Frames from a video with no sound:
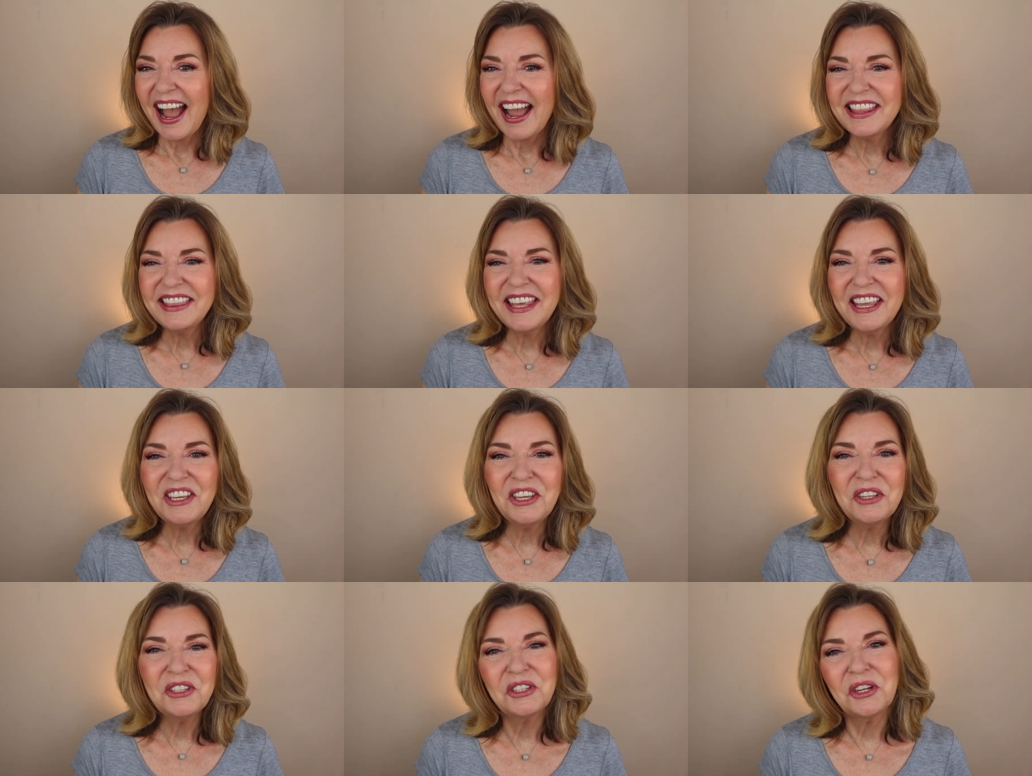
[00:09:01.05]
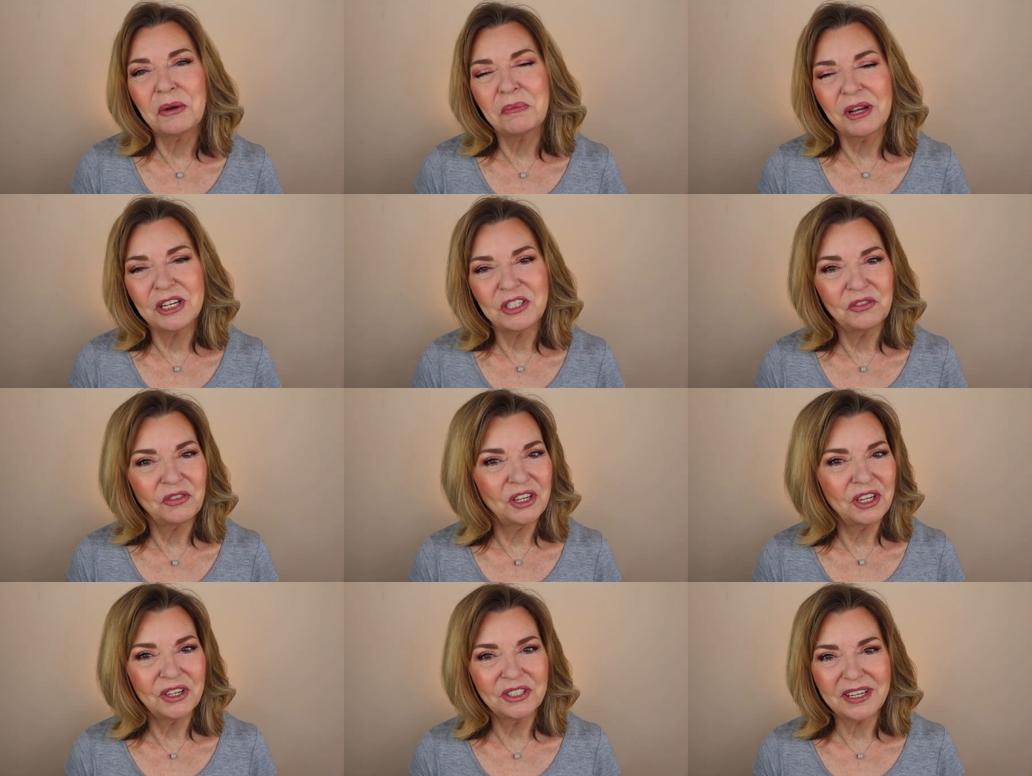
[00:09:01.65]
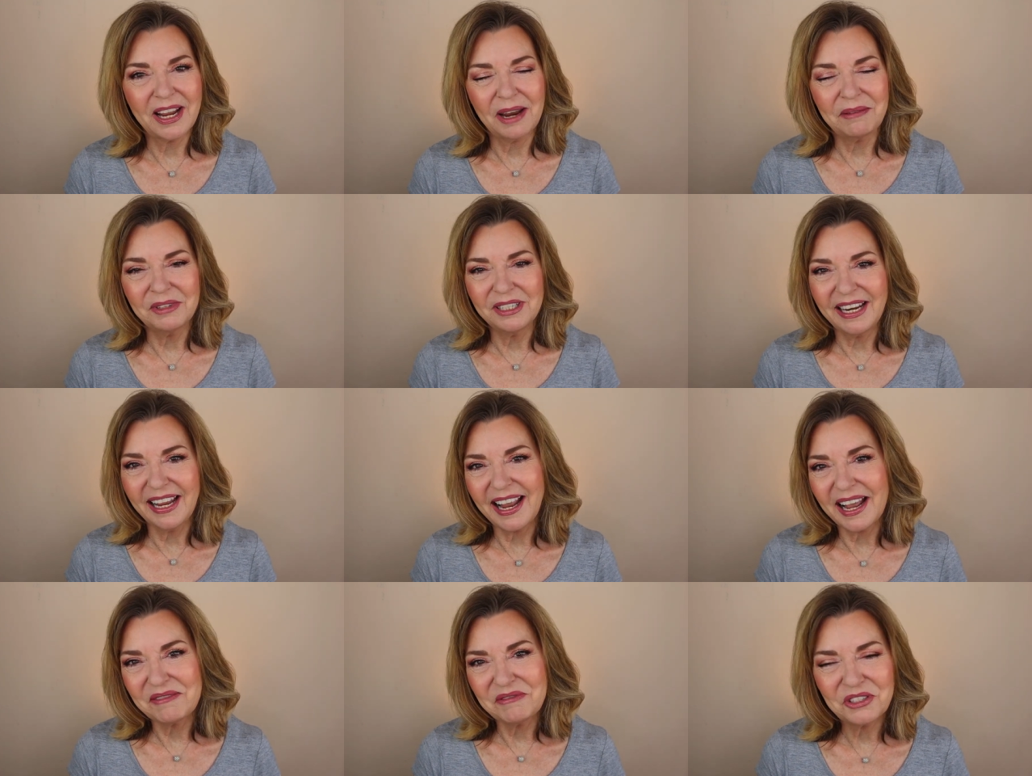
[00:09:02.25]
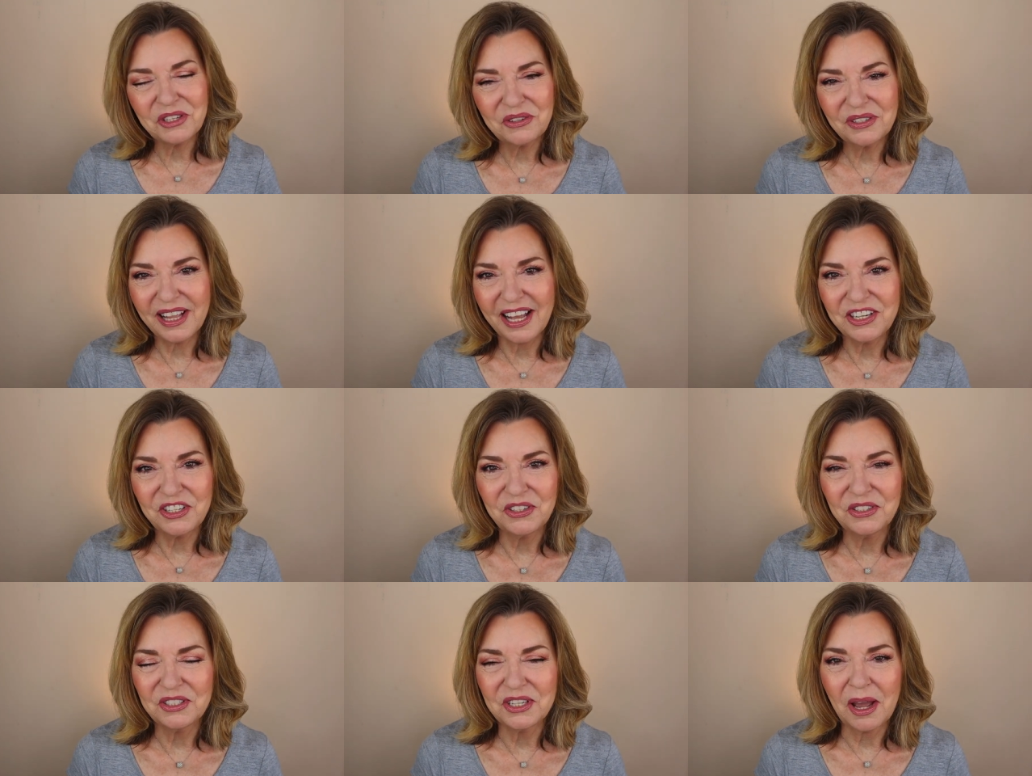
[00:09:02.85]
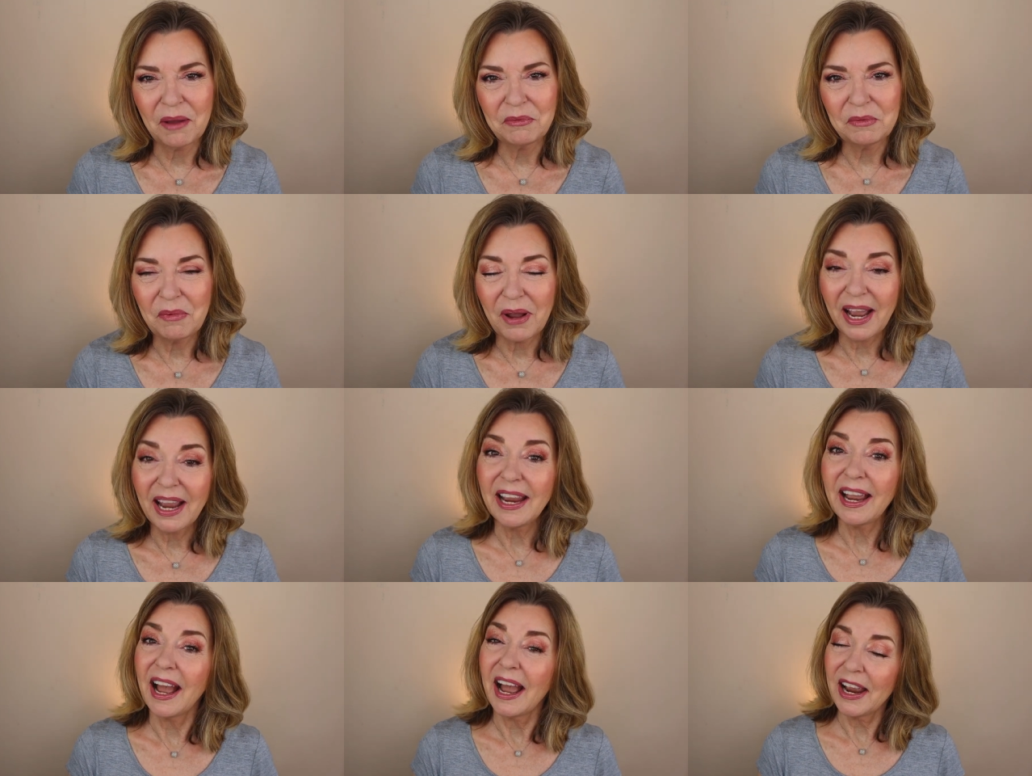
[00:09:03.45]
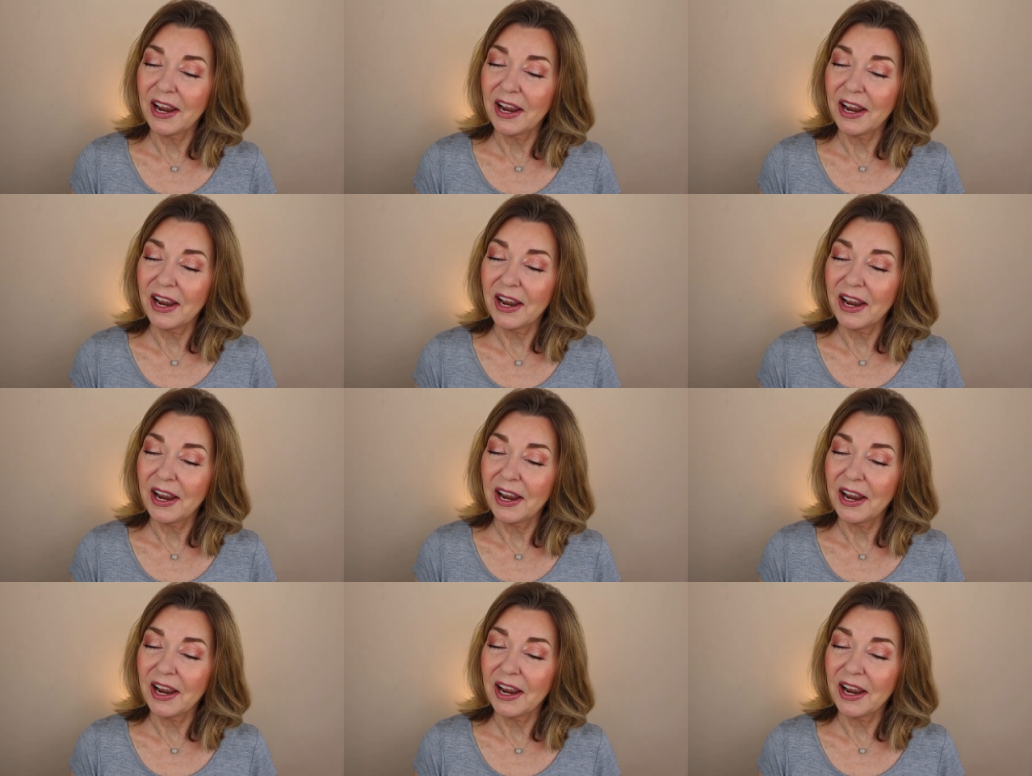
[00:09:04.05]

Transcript: I thank you so much for your time today. I'm so glad you stopped by.